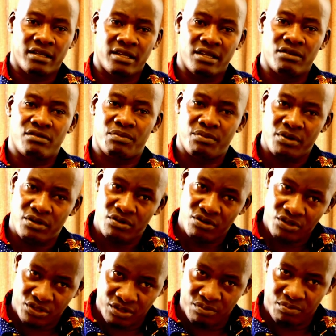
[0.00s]

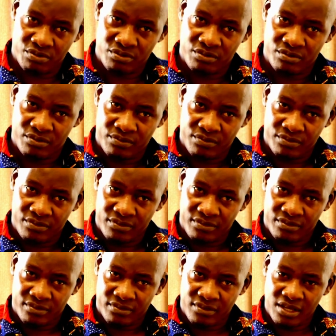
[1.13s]
entrepreneurship.
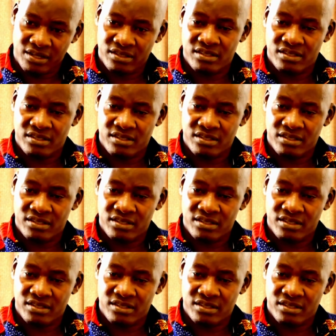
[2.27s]
That